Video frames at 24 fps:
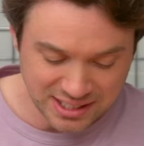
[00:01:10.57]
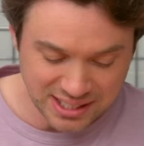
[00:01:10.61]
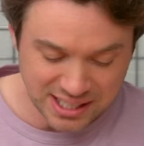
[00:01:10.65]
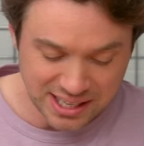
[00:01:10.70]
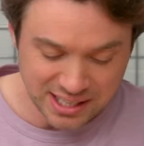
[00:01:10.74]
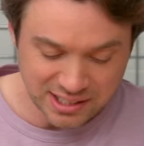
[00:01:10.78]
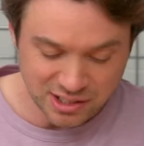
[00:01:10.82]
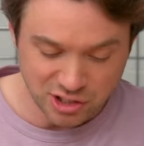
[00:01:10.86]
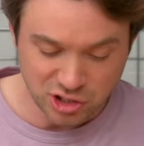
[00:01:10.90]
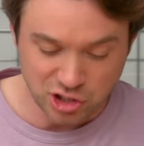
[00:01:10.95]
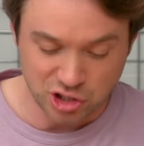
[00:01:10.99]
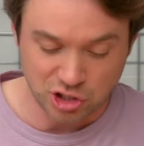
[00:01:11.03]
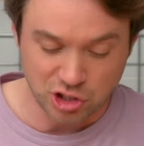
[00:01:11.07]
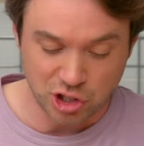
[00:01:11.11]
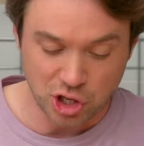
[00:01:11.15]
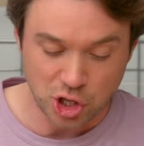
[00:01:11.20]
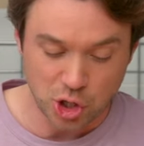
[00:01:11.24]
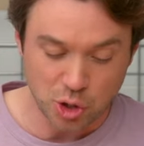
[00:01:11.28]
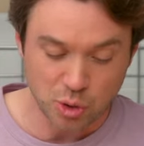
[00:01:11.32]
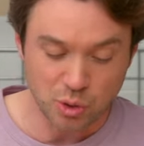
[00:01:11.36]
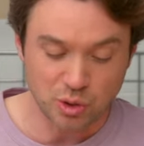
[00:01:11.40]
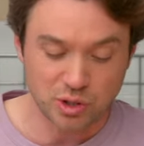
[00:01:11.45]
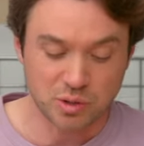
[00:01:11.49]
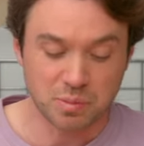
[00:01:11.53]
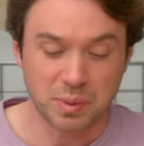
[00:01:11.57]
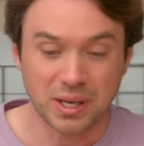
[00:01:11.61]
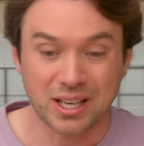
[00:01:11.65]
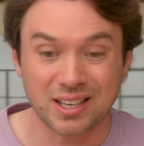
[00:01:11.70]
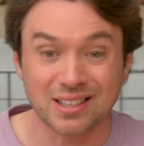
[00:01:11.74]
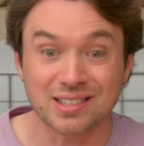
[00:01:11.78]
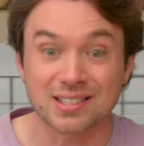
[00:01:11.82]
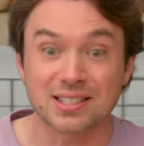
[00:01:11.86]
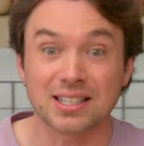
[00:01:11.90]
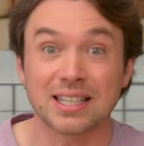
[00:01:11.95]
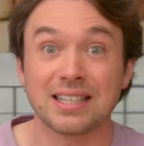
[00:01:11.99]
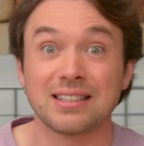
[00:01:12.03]
yeasts to use
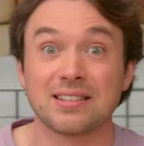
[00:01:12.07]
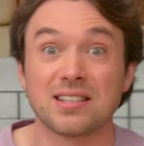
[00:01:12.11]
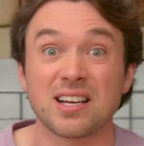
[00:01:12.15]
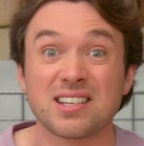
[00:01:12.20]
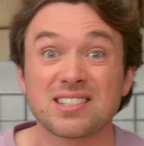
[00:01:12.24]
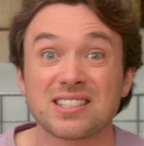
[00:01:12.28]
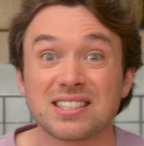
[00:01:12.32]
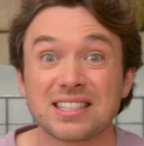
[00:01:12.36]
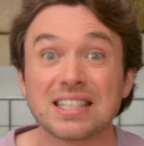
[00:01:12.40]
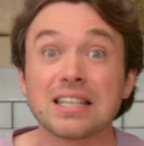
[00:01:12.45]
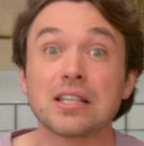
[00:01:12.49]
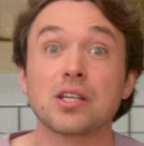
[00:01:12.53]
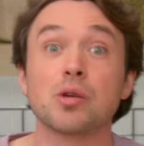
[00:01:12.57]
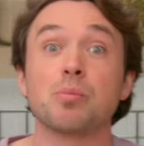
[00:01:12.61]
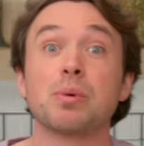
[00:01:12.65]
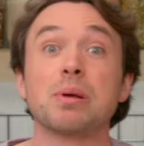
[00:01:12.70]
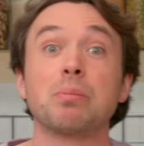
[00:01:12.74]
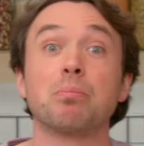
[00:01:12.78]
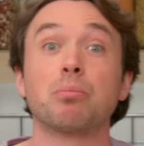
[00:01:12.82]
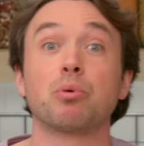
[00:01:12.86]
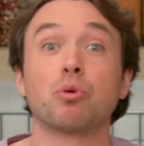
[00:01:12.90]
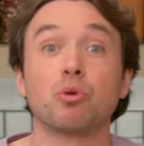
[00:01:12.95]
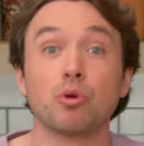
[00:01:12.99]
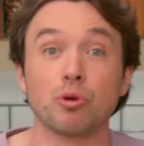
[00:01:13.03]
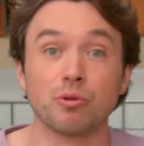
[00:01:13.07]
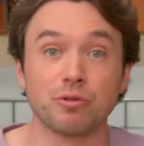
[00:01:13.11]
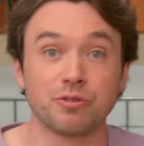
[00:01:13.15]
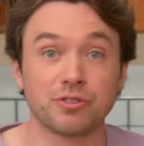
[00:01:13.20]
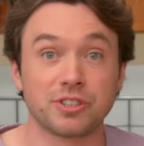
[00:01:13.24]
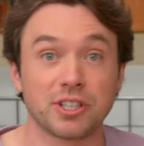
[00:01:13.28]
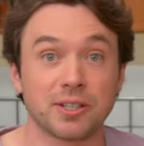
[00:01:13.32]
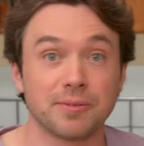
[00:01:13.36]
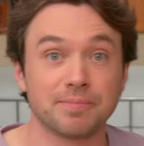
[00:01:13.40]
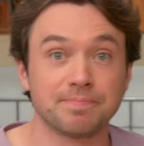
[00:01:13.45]
because it doesn't need to be proofed.